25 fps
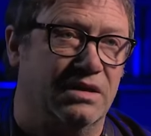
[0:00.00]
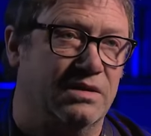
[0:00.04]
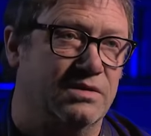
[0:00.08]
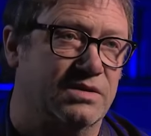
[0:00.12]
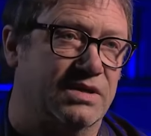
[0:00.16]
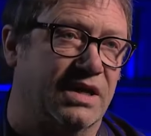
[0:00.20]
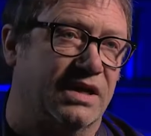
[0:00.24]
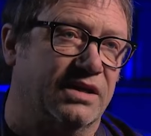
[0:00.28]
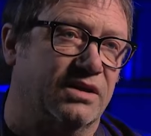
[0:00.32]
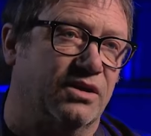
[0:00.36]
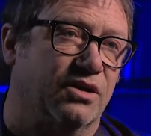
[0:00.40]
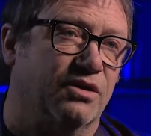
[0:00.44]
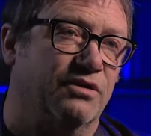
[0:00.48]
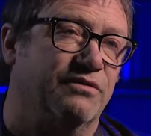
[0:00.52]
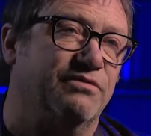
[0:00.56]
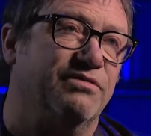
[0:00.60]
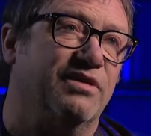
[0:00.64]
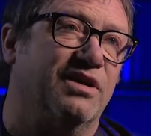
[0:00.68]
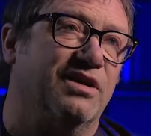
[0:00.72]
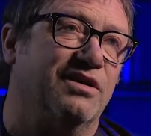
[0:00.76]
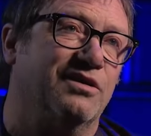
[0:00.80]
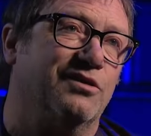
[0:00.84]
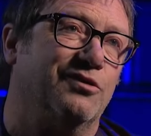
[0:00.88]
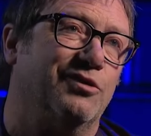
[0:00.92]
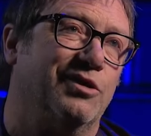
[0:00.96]
is our
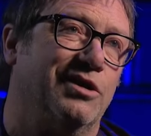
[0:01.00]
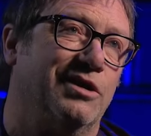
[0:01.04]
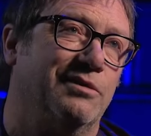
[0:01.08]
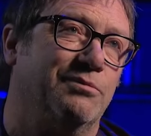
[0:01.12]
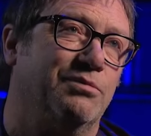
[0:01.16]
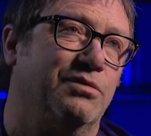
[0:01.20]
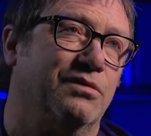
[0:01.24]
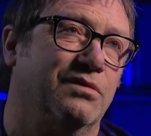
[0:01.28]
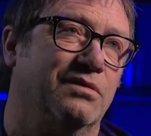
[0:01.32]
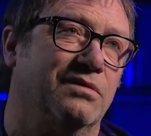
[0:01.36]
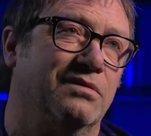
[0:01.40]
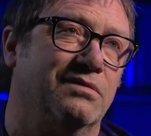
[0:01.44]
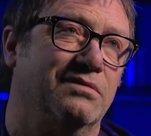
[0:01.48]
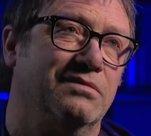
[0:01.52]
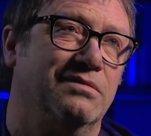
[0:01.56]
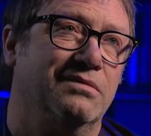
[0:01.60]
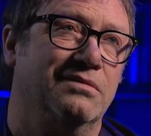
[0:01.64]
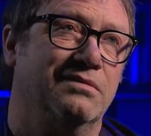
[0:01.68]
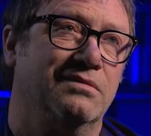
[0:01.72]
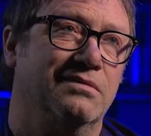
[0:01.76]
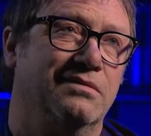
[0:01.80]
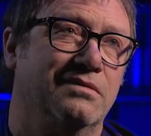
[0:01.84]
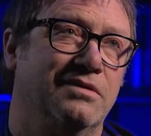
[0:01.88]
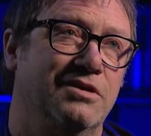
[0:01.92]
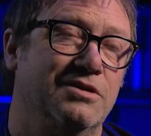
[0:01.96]
godfather really, yeah. Paul.
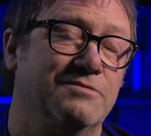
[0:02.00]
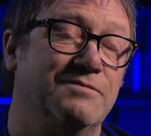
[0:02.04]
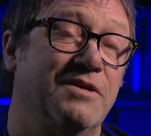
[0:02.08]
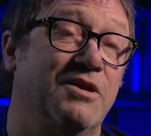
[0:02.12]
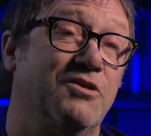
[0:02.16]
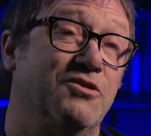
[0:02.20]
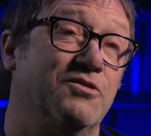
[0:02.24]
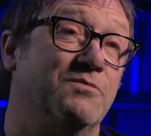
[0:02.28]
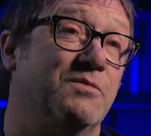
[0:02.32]
You know,